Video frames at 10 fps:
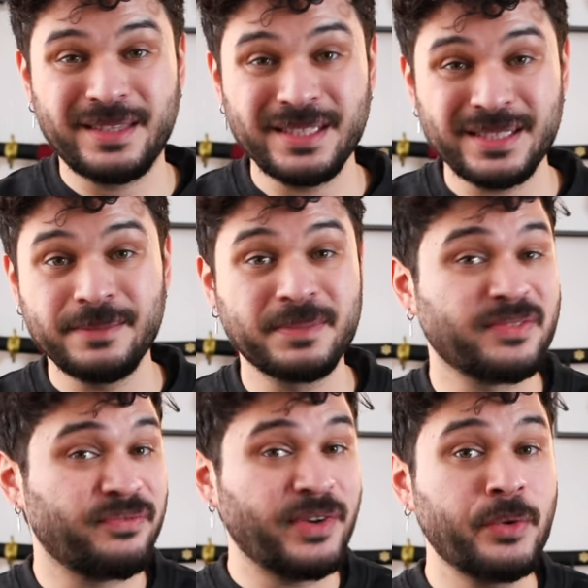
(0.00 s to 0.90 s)
this seems
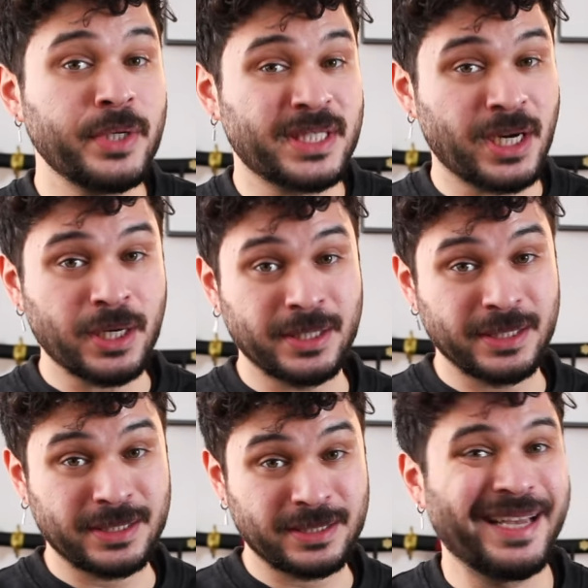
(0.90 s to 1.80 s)
very
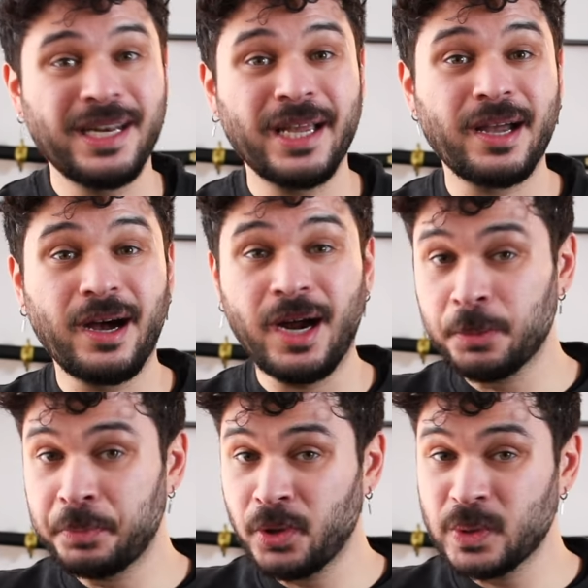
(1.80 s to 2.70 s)
targeted and like
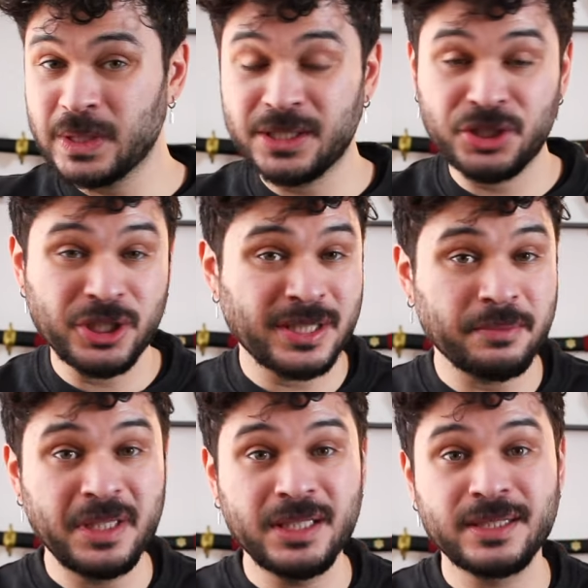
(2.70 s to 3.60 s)
ARC browser is just a
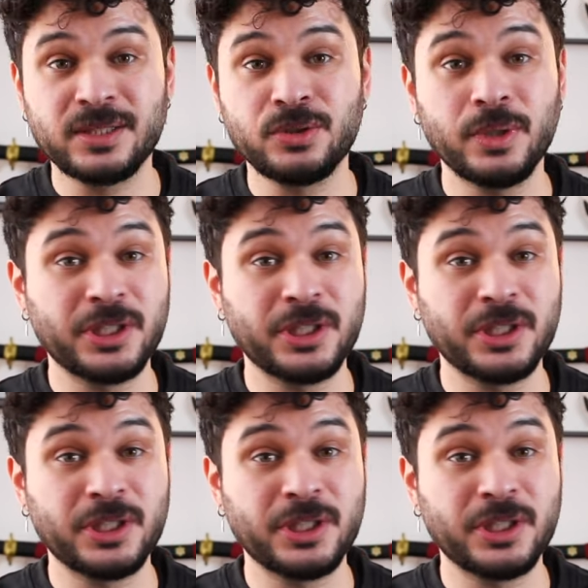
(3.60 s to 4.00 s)
means to